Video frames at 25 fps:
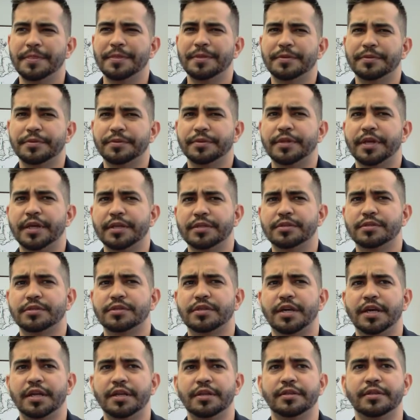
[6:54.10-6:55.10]
So that's
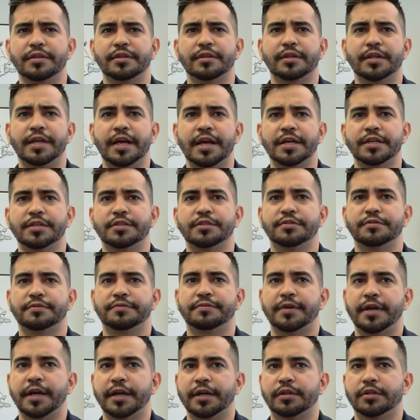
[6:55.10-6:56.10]
kind of the last
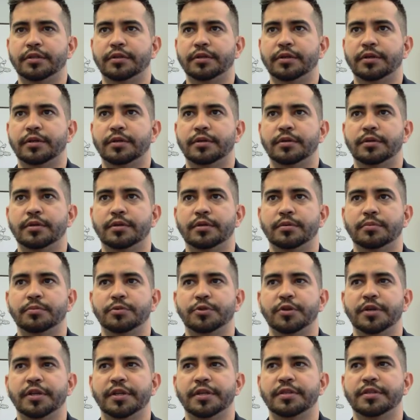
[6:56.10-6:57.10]
factor. I'm
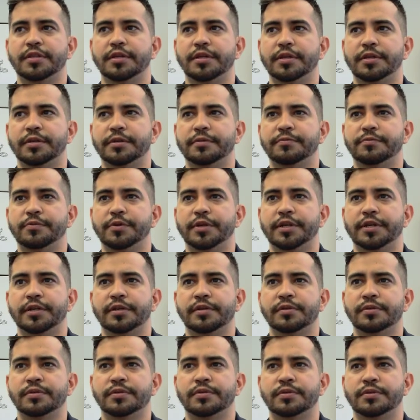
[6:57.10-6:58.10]
trying to think of what
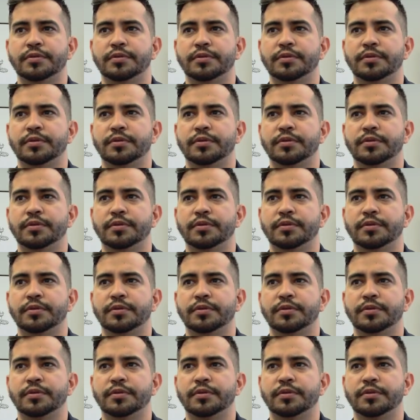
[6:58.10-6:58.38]
else.